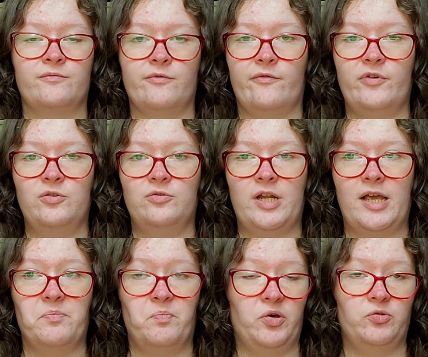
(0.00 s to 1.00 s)
revealed
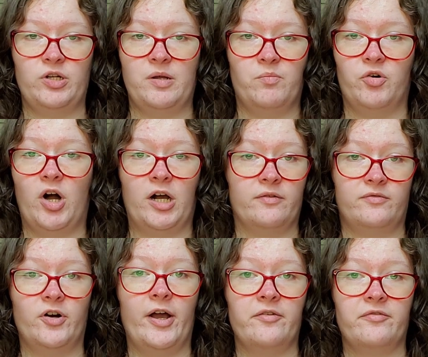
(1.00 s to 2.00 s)
a building block of
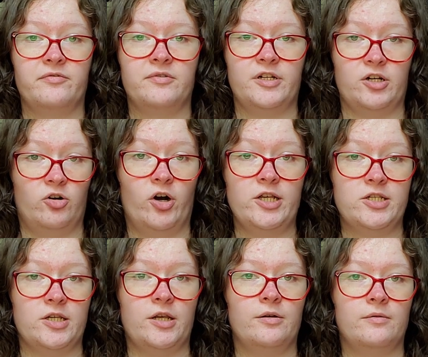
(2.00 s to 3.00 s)
life,
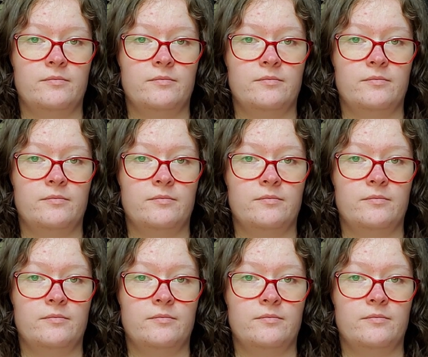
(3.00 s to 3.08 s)
glycine.